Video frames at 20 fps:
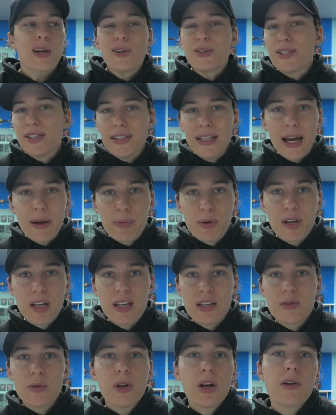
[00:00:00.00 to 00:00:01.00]

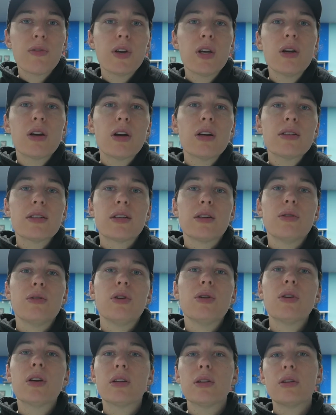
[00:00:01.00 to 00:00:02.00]
celebrities, whatever you're into.
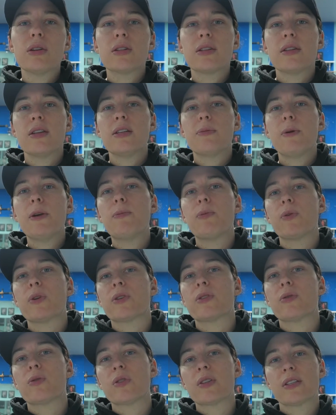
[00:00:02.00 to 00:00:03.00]
You can look to these people
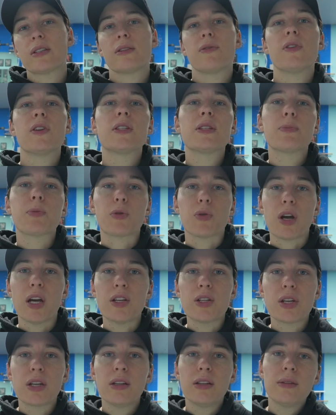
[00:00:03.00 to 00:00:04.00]
as sources of
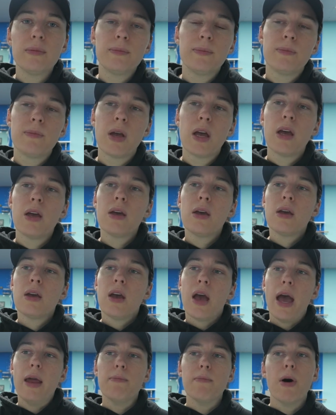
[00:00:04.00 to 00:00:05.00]
inspiration
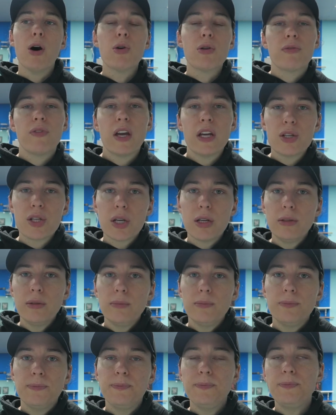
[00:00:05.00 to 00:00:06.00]
and motivation.